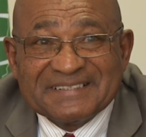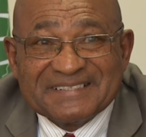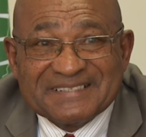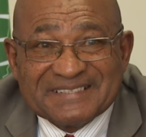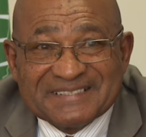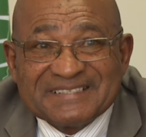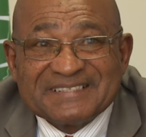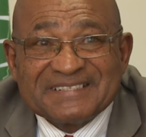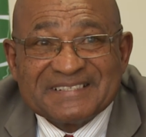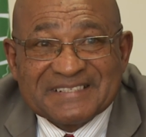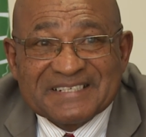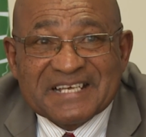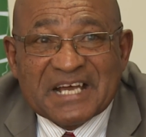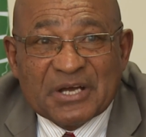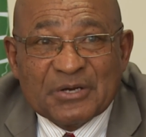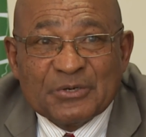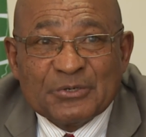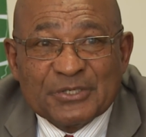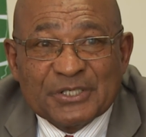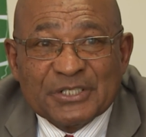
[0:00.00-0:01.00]
This is
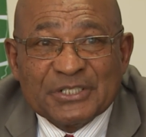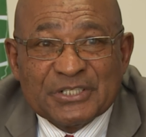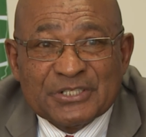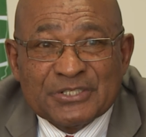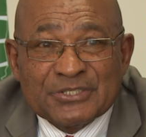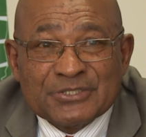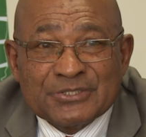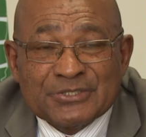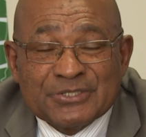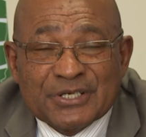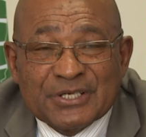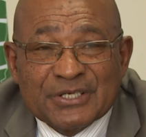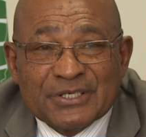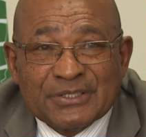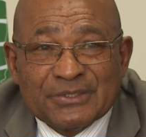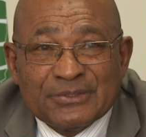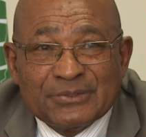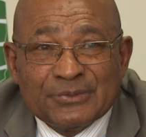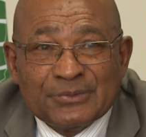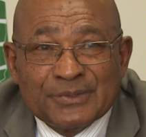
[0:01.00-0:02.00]
how it is
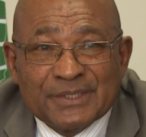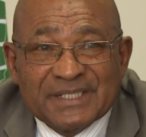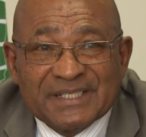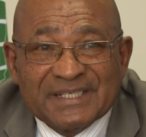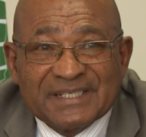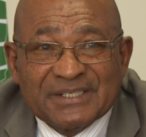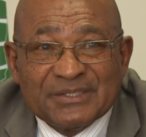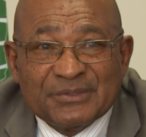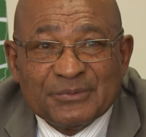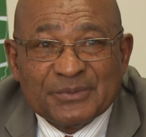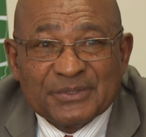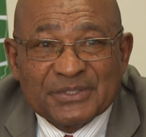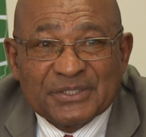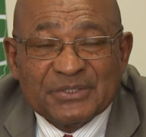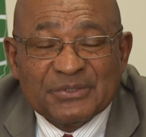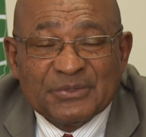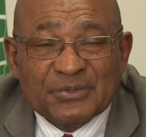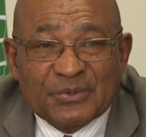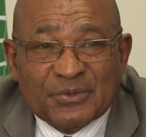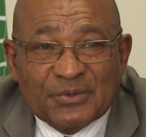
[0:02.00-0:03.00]
doing it
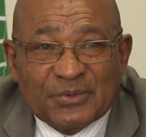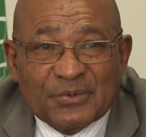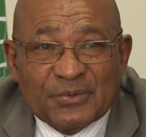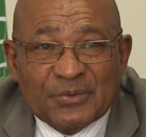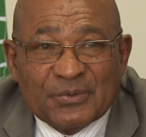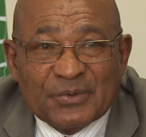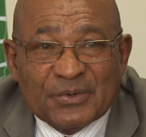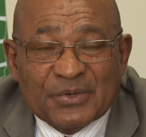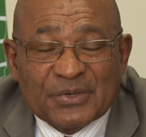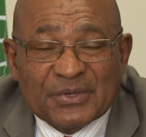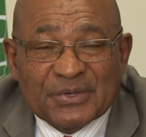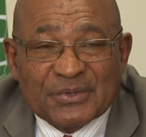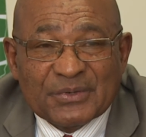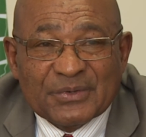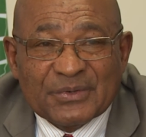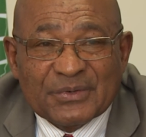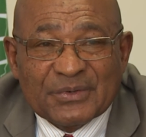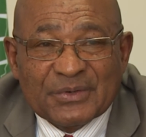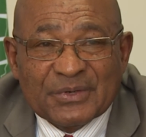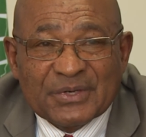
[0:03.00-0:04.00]
within
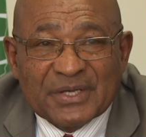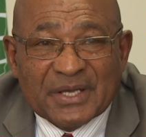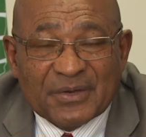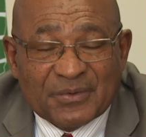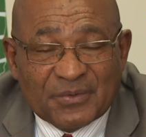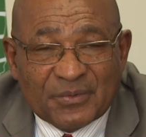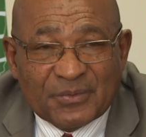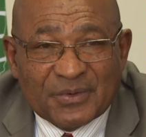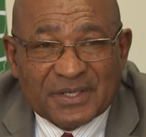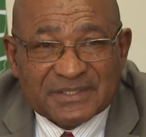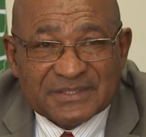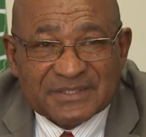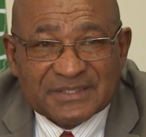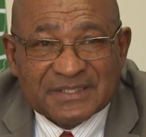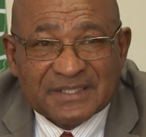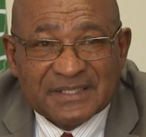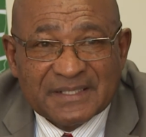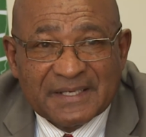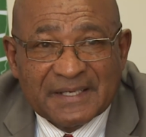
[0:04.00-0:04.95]
ECOWAS.